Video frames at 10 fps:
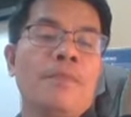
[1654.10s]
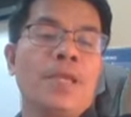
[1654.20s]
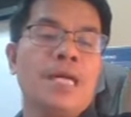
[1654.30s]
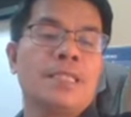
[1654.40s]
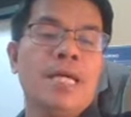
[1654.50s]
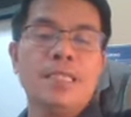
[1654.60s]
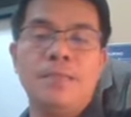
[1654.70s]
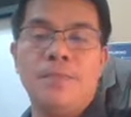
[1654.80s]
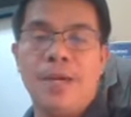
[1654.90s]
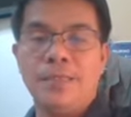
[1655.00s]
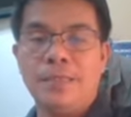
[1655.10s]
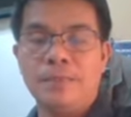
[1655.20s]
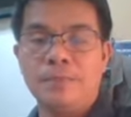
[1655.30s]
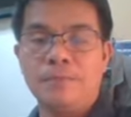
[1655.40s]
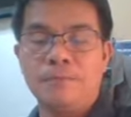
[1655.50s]
assessment,
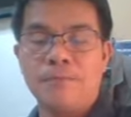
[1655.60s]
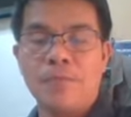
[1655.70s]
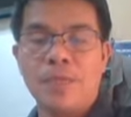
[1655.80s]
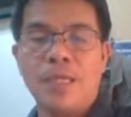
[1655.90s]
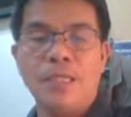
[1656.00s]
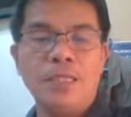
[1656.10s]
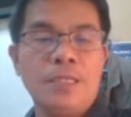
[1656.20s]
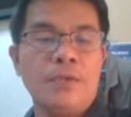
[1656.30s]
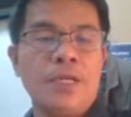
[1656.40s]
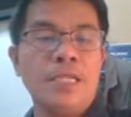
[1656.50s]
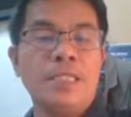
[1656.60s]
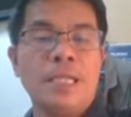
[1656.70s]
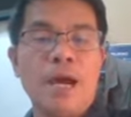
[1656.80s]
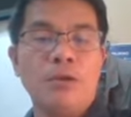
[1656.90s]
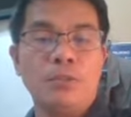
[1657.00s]
there is
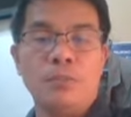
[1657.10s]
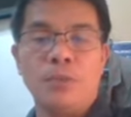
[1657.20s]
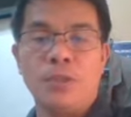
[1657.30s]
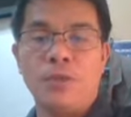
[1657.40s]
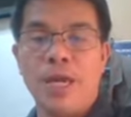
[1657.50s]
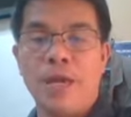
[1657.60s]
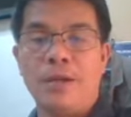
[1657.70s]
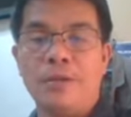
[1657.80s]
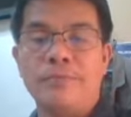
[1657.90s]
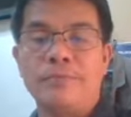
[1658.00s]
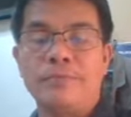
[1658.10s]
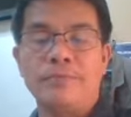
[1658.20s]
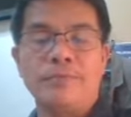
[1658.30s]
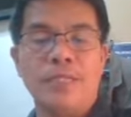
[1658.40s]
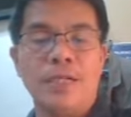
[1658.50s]
an output there.
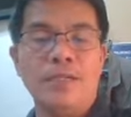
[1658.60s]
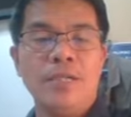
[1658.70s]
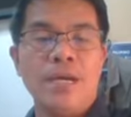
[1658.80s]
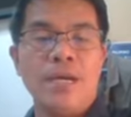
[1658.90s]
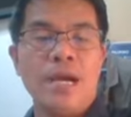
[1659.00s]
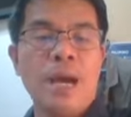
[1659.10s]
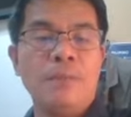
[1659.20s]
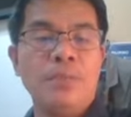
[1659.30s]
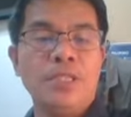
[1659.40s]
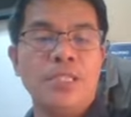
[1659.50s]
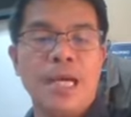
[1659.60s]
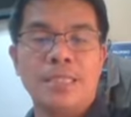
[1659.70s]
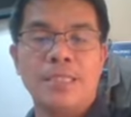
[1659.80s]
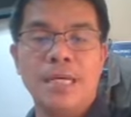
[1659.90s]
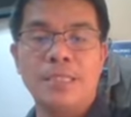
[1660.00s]
No, after the
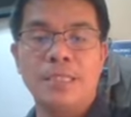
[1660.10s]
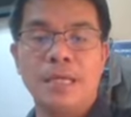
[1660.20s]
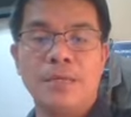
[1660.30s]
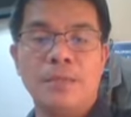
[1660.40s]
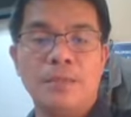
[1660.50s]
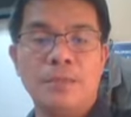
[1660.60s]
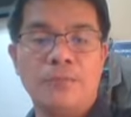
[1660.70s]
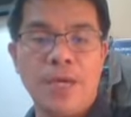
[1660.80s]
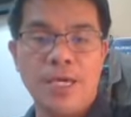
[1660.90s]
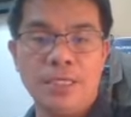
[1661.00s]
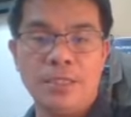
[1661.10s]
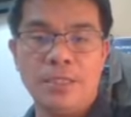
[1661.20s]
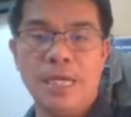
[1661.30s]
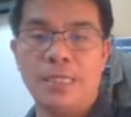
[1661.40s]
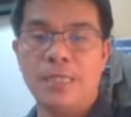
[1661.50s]
assess phase
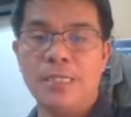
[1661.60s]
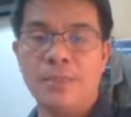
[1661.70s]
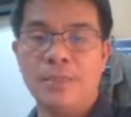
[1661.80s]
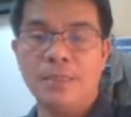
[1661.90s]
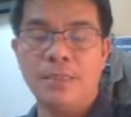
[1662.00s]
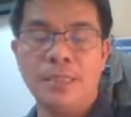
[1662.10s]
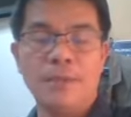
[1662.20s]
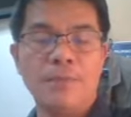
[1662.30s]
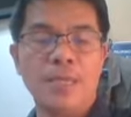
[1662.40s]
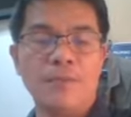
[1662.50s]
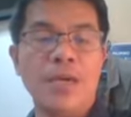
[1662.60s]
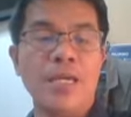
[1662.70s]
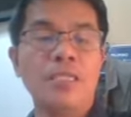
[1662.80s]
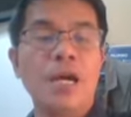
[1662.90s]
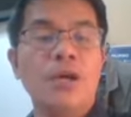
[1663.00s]
or the assessment
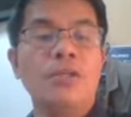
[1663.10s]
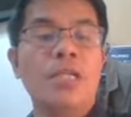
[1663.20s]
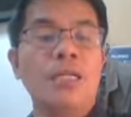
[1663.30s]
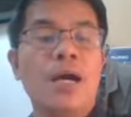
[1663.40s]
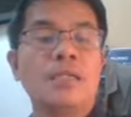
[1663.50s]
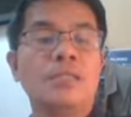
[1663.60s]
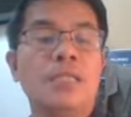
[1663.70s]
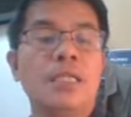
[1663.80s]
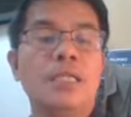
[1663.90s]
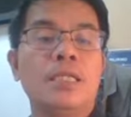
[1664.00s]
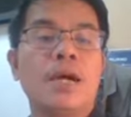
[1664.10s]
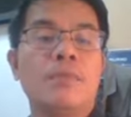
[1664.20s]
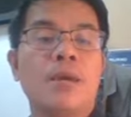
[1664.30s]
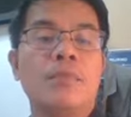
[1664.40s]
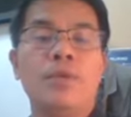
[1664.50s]
phase, you can actually come
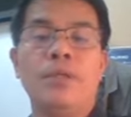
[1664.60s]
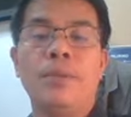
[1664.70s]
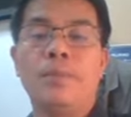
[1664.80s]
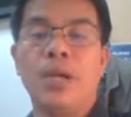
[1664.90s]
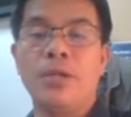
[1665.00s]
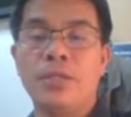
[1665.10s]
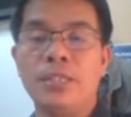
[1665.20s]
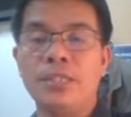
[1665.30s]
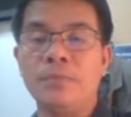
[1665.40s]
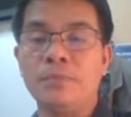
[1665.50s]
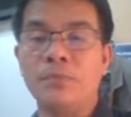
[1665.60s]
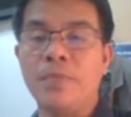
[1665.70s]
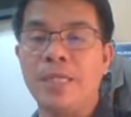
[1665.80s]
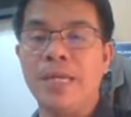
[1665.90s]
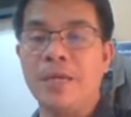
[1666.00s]
up with priority
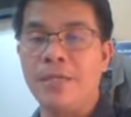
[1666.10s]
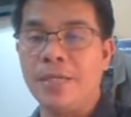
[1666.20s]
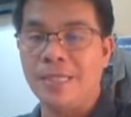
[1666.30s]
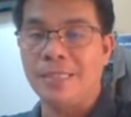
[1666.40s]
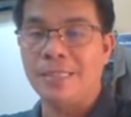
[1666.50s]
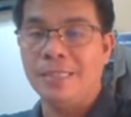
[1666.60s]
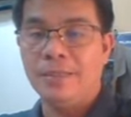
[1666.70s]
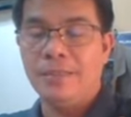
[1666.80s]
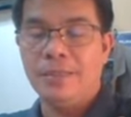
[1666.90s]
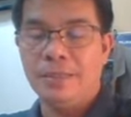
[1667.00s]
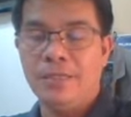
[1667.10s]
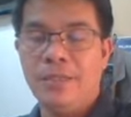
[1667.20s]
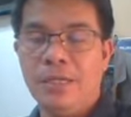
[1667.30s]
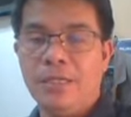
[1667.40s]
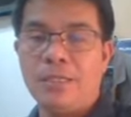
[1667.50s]
improvement areas.
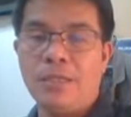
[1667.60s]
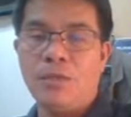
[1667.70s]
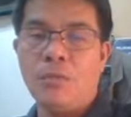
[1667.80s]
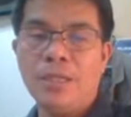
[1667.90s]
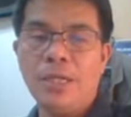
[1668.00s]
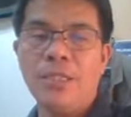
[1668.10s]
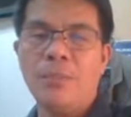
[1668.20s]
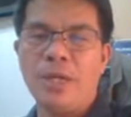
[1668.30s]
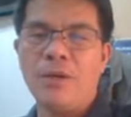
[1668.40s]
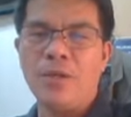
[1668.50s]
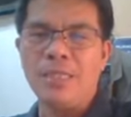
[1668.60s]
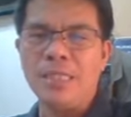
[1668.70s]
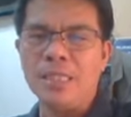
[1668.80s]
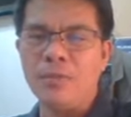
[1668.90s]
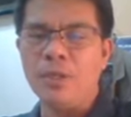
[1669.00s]
No, so what are the
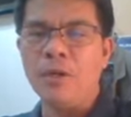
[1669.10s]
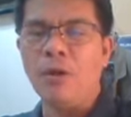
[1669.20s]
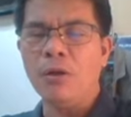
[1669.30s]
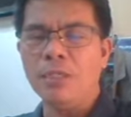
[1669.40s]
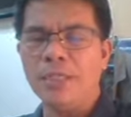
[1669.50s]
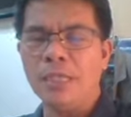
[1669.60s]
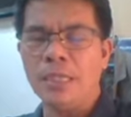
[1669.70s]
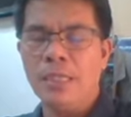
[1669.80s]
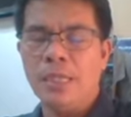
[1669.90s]
priorities with all uh,